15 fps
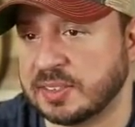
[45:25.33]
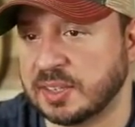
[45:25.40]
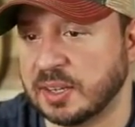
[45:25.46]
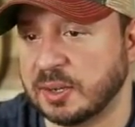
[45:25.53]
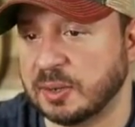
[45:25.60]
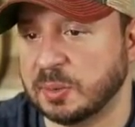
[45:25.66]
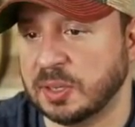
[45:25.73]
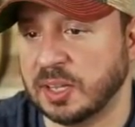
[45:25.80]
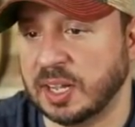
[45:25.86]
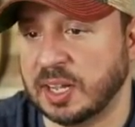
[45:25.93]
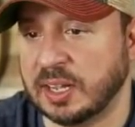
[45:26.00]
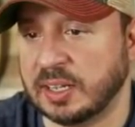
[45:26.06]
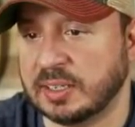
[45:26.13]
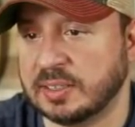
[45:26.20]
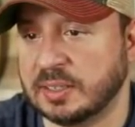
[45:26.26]
So we'll
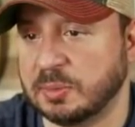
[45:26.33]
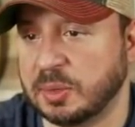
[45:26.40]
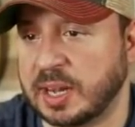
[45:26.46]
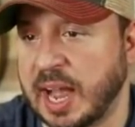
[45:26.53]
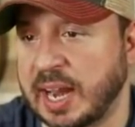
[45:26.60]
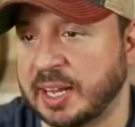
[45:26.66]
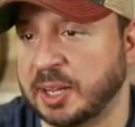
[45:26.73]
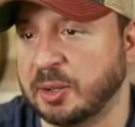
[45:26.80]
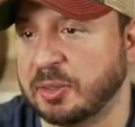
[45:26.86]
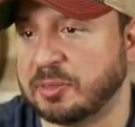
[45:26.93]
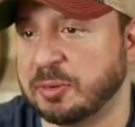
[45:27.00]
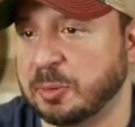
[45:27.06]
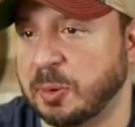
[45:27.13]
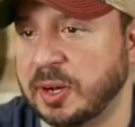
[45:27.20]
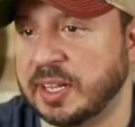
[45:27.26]
uh, we'll kind of go
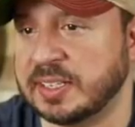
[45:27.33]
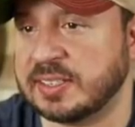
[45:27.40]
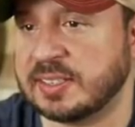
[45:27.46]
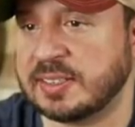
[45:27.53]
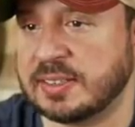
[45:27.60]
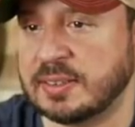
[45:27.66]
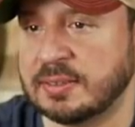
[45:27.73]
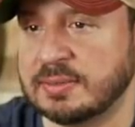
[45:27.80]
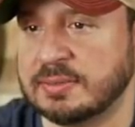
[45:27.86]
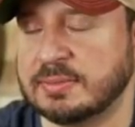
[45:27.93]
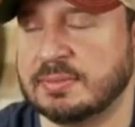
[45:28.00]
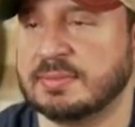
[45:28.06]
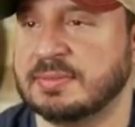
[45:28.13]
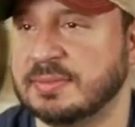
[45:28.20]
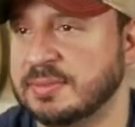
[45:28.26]
through what it's
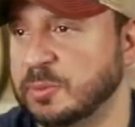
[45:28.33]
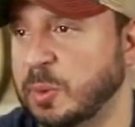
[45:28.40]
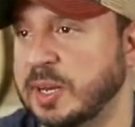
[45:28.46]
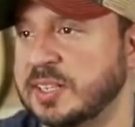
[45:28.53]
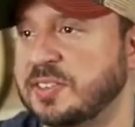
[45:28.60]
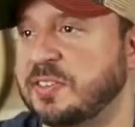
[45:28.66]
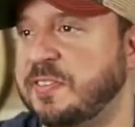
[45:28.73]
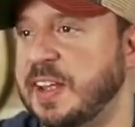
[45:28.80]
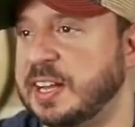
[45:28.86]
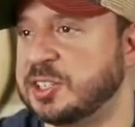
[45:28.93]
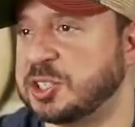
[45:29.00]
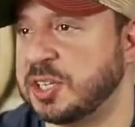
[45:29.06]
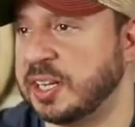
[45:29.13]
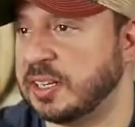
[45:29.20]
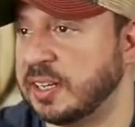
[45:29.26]
what it's
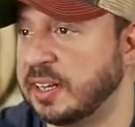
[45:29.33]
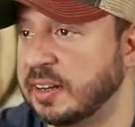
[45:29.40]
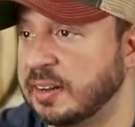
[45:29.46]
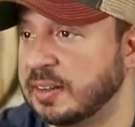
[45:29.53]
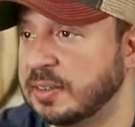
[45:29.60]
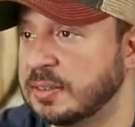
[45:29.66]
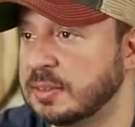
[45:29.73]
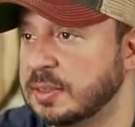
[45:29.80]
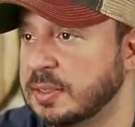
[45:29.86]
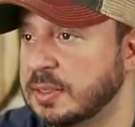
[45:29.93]
finished in here.